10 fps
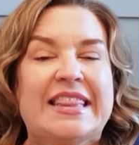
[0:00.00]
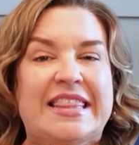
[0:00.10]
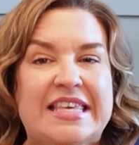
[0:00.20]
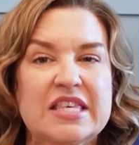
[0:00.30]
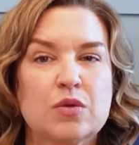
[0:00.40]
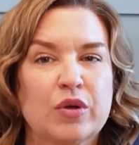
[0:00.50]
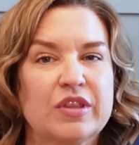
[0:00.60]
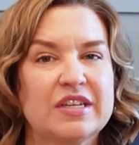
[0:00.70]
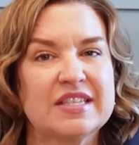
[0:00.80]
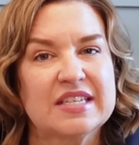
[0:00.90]
This is where
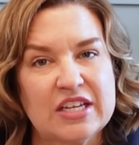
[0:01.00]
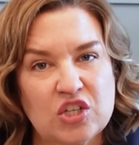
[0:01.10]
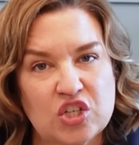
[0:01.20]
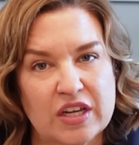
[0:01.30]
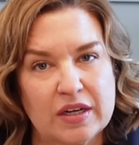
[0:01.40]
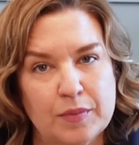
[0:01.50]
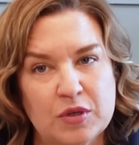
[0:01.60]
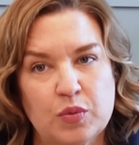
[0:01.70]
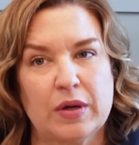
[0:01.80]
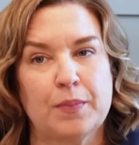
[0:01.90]
the distinction
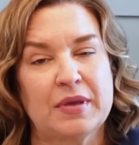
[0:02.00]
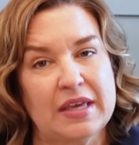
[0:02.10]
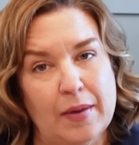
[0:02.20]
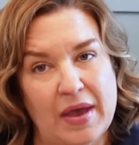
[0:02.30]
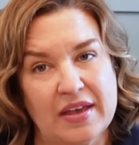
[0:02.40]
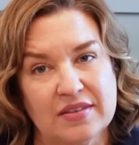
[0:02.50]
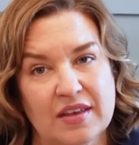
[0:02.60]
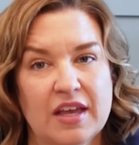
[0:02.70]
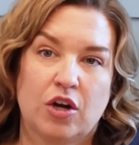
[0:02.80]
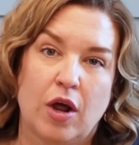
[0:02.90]
between a PMS
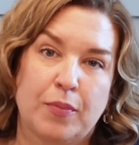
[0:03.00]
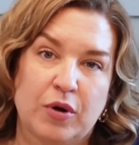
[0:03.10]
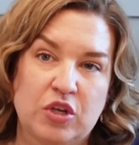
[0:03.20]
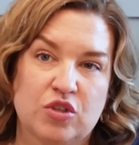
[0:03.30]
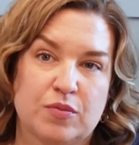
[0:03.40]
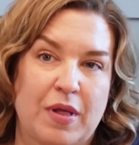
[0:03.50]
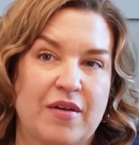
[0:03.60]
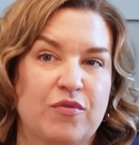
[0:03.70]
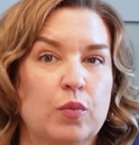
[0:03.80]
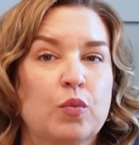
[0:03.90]
and an operations
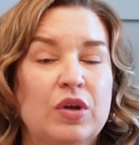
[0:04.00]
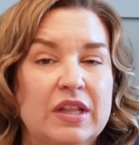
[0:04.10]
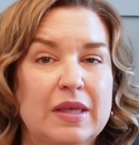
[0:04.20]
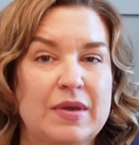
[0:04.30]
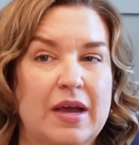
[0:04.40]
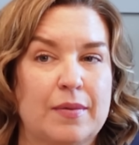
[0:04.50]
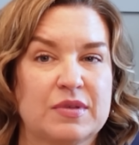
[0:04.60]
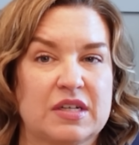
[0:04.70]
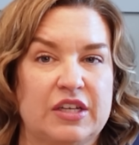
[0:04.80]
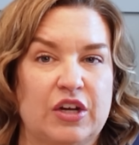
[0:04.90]
platform really becomes
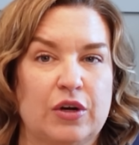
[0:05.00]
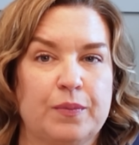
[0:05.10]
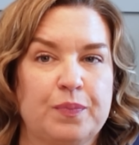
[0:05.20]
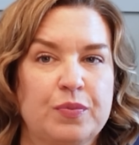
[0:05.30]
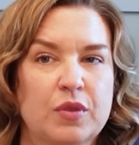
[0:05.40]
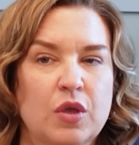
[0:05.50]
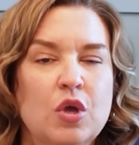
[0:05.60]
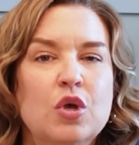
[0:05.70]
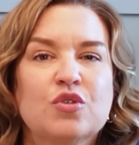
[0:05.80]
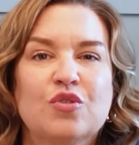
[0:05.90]
clear.
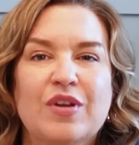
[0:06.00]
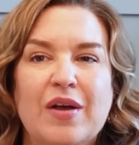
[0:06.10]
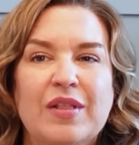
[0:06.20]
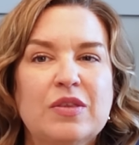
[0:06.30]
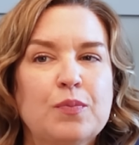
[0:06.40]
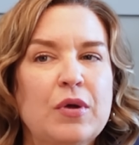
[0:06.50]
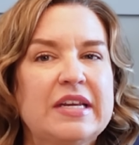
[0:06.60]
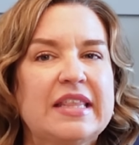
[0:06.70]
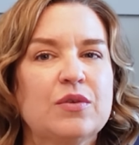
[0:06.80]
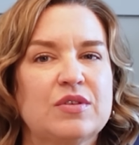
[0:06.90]
So now let's break
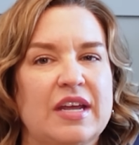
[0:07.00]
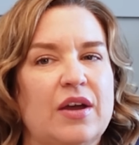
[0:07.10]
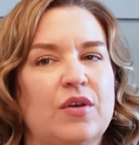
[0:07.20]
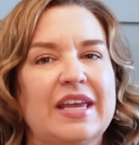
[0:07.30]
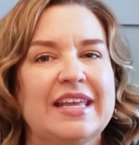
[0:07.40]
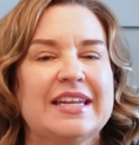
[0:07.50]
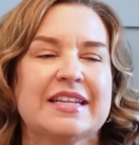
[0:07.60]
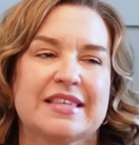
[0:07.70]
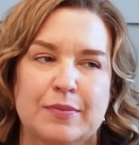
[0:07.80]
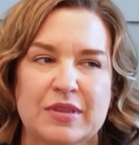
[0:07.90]
those down and get
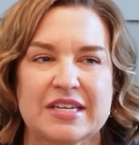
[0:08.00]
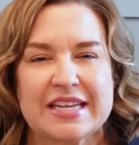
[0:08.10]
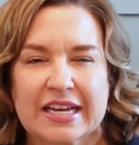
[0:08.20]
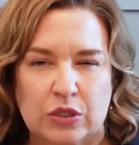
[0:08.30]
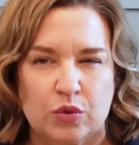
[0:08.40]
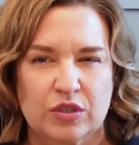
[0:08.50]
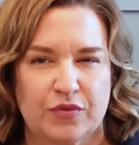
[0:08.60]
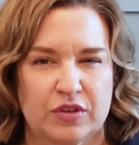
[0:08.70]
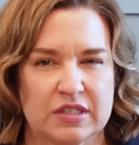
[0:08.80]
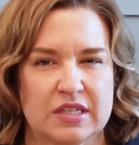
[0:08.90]
into some of the technical
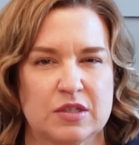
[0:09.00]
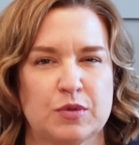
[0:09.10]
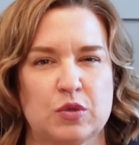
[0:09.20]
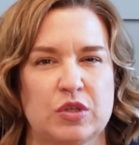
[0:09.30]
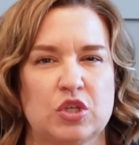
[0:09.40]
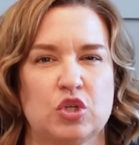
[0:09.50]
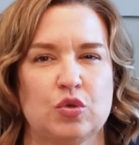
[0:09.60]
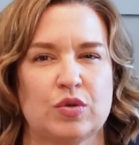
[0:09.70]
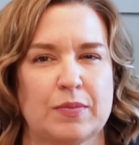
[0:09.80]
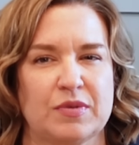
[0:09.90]
differences between the
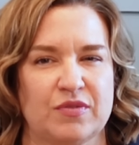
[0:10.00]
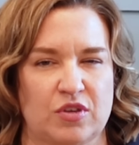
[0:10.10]
two types of